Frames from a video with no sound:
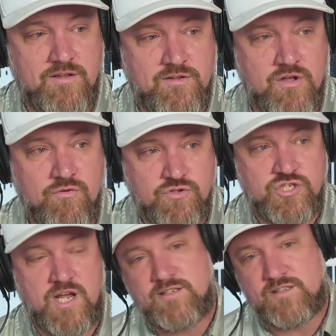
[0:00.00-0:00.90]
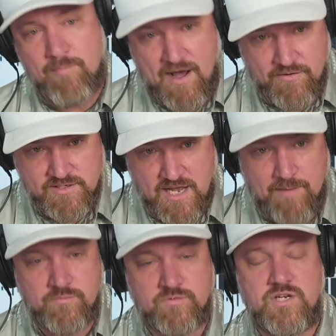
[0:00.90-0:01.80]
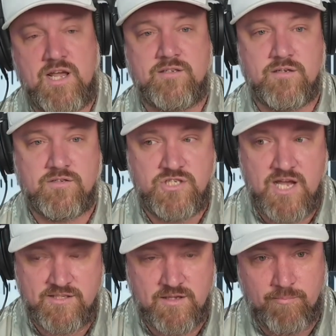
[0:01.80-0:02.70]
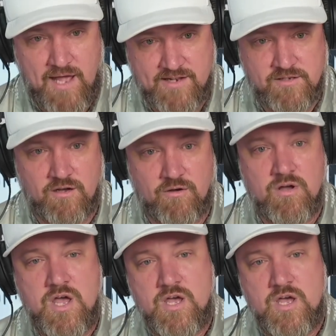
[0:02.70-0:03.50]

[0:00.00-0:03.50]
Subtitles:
don't chase the mountaintop, chase the plateau.